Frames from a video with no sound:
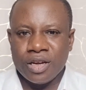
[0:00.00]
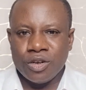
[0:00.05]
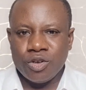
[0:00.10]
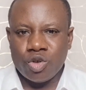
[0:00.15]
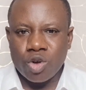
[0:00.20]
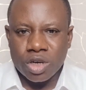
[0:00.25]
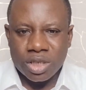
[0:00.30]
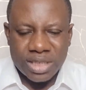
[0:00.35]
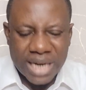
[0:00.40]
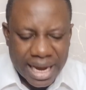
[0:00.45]

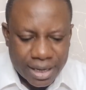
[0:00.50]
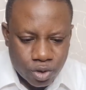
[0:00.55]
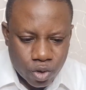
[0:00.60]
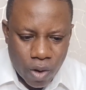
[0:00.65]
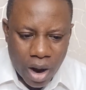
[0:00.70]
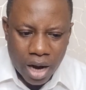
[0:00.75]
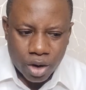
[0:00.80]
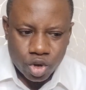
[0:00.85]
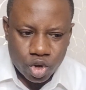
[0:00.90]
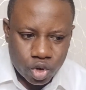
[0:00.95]
Don't try
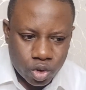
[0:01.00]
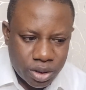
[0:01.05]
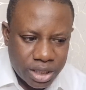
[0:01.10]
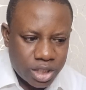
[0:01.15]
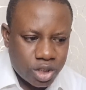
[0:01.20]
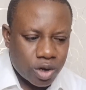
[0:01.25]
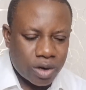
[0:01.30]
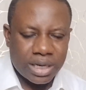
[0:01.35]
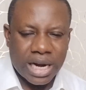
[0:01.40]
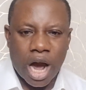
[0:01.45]
to outdo
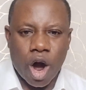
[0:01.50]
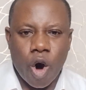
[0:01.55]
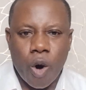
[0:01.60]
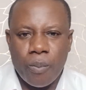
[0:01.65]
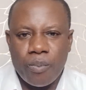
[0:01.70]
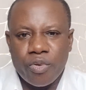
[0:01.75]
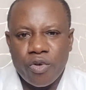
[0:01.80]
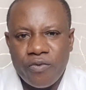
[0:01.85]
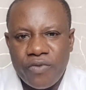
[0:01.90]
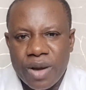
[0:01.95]
each other or
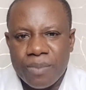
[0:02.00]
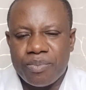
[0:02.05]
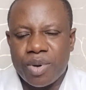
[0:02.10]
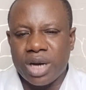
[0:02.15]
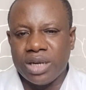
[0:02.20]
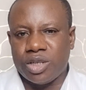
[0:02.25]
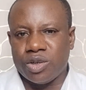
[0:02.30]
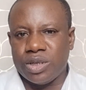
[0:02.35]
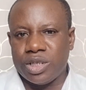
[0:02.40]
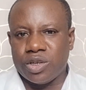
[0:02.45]
prove a
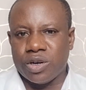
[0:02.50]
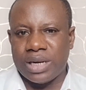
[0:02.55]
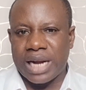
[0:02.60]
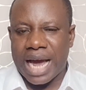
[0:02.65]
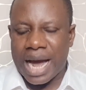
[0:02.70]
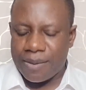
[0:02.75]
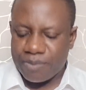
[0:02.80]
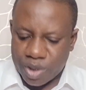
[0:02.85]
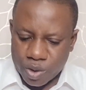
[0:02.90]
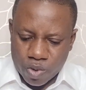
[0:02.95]
point to each other.
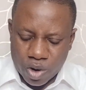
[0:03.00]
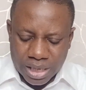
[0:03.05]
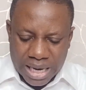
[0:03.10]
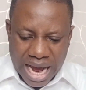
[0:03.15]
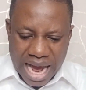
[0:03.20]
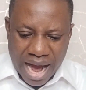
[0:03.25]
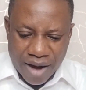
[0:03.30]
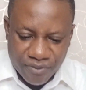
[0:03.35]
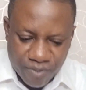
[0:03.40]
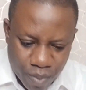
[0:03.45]
I'm the one that
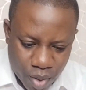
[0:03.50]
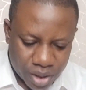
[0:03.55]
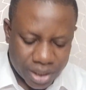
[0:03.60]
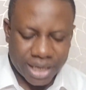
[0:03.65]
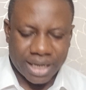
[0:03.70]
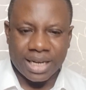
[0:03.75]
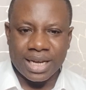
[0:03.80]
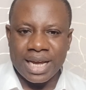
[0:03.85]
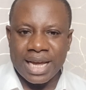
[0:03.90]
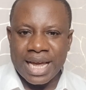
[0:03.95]
have
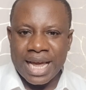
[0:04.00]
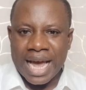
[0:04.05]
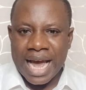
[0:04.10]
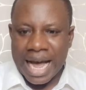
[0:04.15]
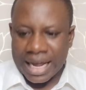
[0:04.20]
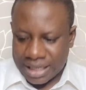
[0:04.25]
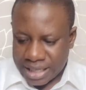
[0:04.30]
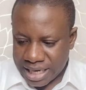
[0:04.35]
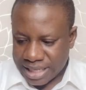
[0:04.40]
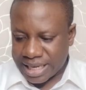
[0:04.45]
money.
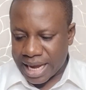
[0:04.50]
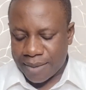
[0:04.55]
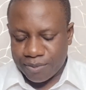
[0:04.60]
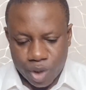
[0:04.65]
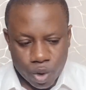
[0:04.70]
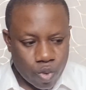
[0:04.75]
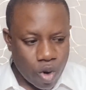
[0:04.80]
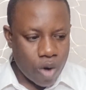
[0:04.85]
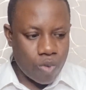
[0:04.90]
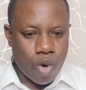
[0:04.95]
At least I'm
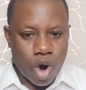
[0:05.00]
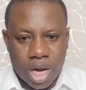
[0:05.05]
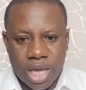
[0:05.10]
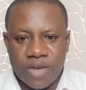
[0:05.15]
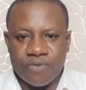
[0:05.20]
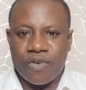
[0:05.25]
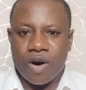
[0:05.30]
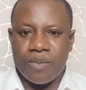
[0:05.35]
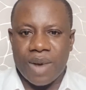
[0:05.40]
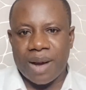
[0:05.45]
the one
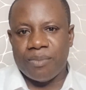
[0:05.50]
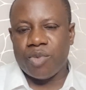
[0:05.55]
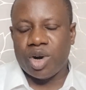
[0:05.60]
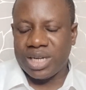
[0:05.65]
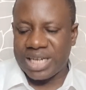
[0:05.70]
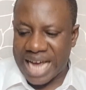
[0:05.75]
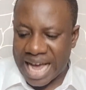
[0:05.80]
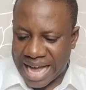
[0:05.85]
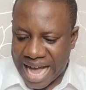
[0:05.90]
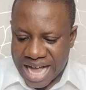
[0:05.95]
working for my
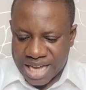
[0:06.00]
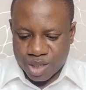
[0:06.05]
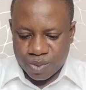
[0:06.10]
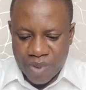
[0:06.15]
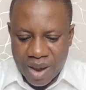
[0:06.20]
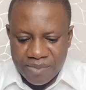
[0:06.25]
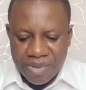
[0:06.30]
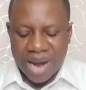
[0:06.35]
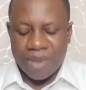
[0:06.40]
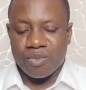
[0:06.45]
money. I can
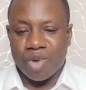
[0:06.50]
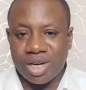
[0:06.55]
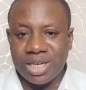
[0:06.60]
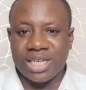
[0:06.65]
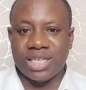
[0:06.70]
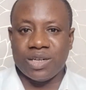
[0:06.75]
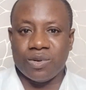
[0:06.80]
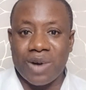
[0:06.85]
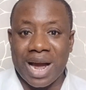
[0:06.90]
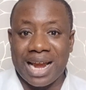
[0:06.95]
spend my money
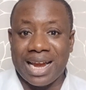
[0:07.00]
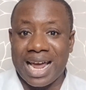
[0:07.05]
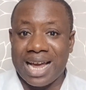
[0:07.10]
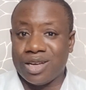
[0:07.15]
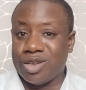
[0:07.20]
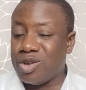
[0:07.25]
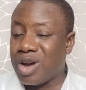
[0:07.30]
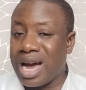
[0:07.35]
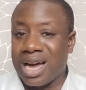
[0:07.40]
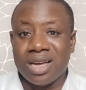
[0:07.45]
the way I
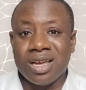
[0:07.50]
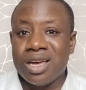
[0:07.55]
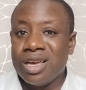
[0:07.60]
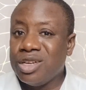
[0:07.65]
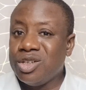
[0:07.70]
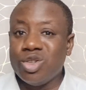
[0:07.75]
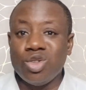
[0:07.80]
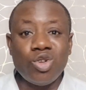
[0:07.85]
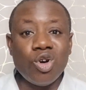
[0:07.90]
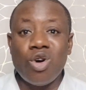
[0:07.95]
like.
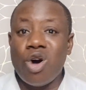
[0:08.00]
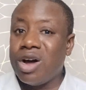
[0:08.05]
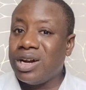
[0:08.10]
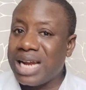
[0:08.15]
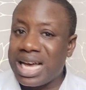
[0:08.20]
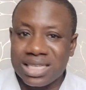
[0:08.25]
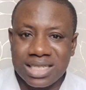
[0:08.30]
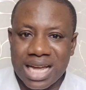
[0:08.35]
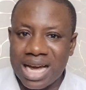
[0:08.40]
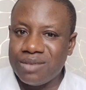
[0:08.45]
You don't
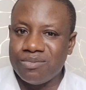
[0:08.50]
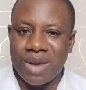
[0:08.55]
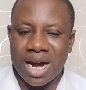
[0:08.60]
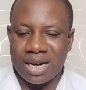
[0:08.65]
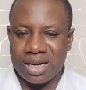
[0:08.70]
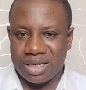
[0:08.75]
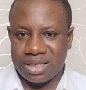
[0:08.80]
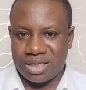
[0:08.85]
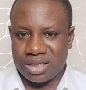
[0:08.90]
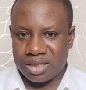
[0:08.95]
understand
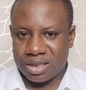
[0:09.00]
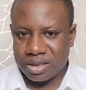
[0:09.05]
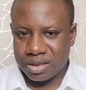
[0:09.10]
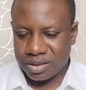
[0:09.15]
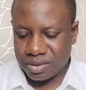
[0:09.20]
marriage.